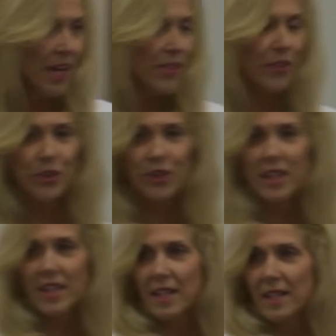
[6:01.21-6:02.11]
The third
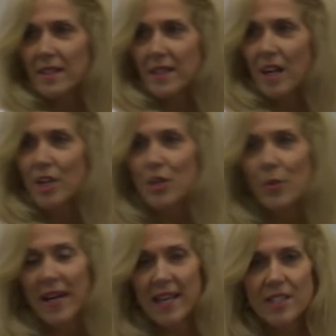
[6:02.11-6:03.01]
thing that I knew
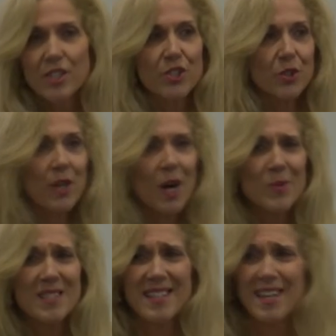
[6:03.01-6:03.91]
I had to do
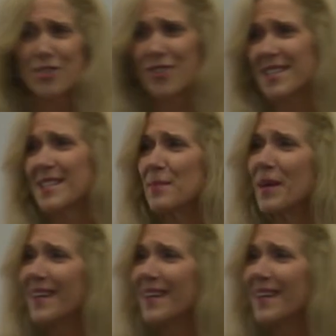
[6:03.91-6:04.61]
was start trusting my